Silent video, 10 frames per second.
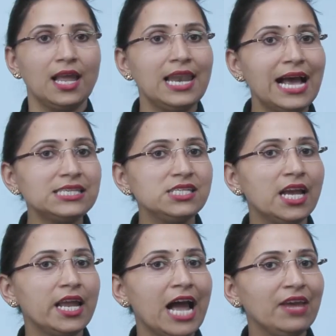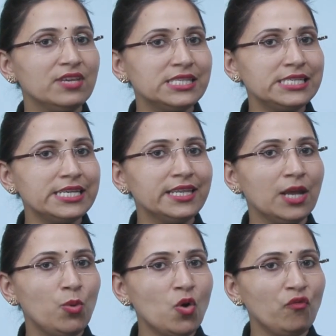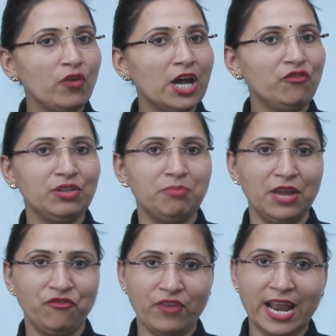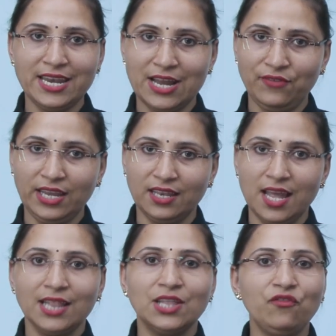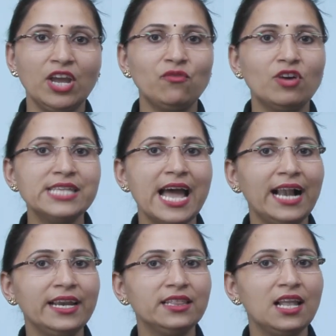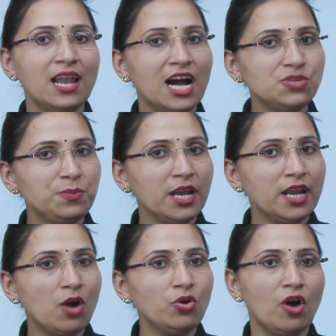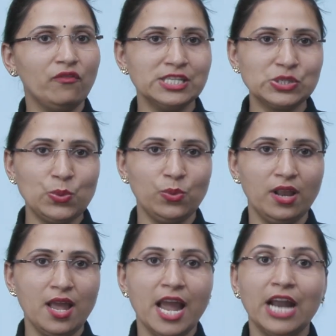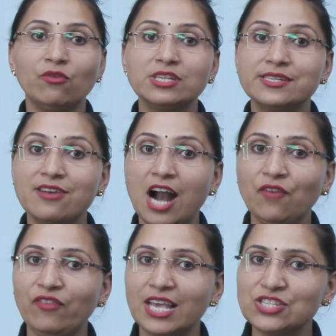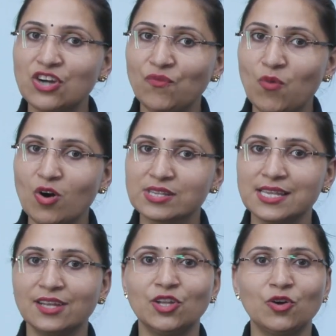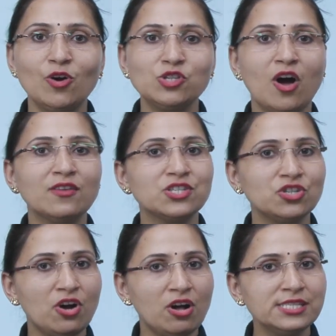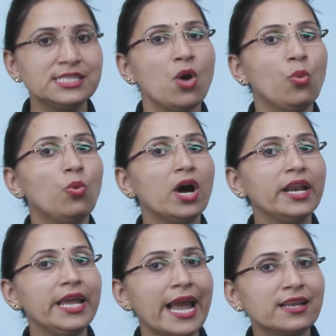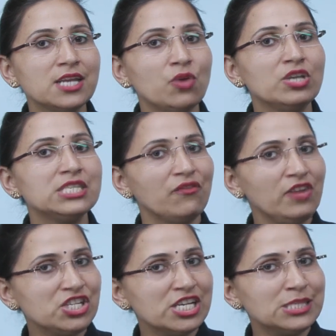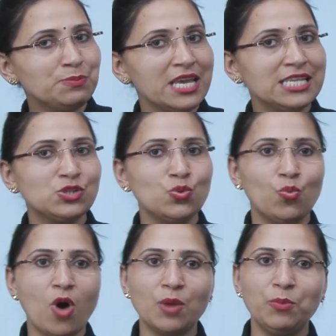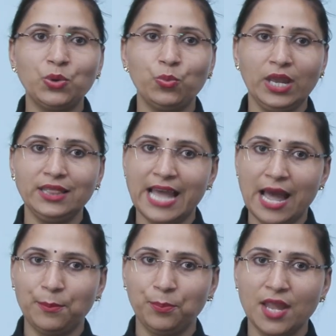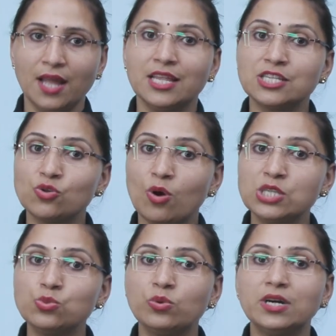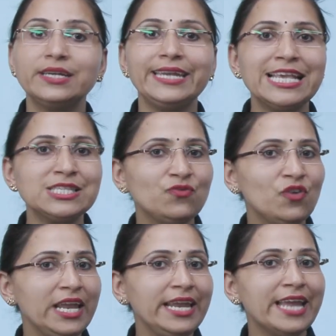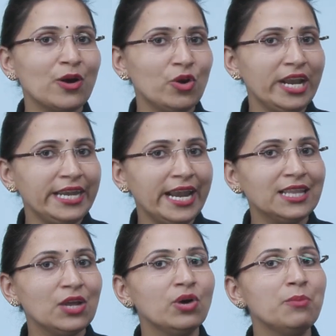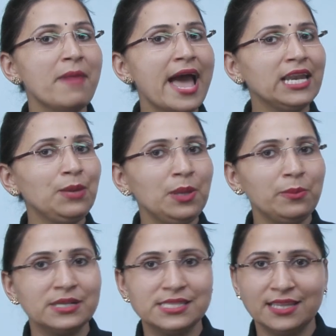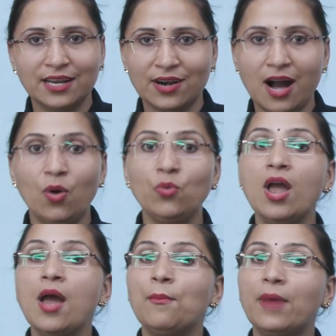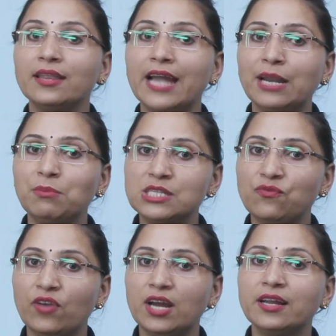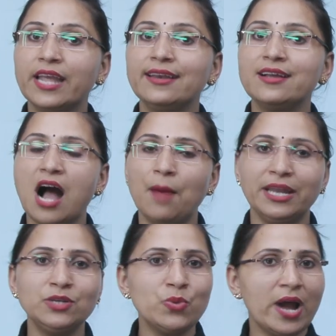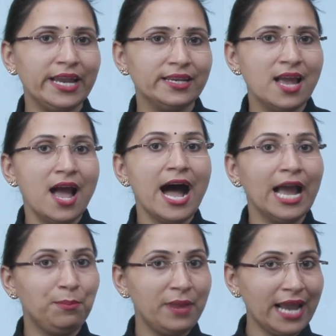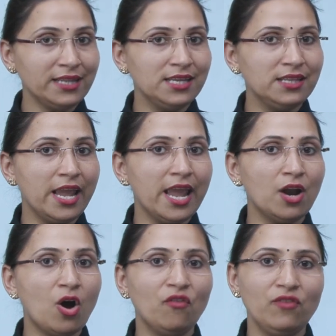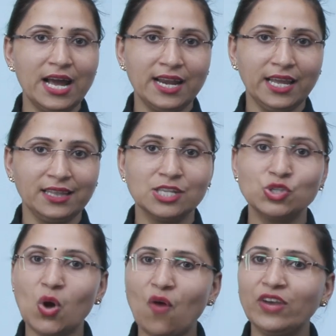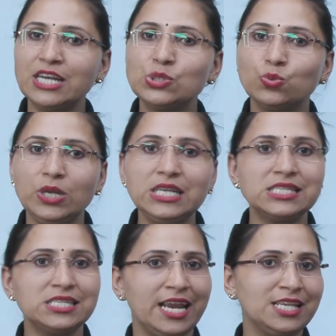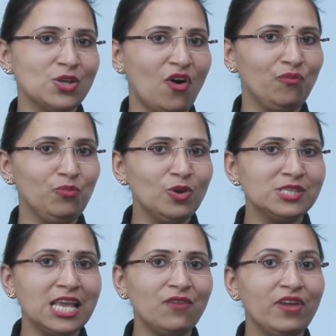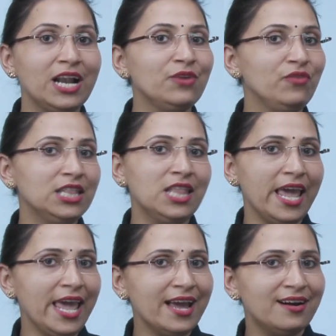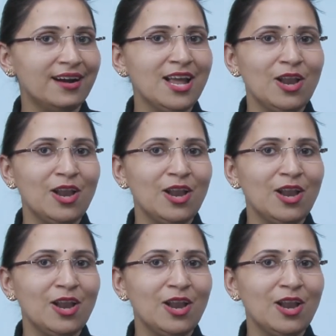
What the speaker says: Last year, I visited the book fair with my friend Naveen. The fair was held in the large playground of a school. It was grand feast of books. The rows of stalls were erected with sufficient space to walk between them. The stalls were tastefully decorated. There were many people in the ground, but the atmosphere can calm and quiet. I breathed in air of learning. The soft and sweet strains of music filled with air.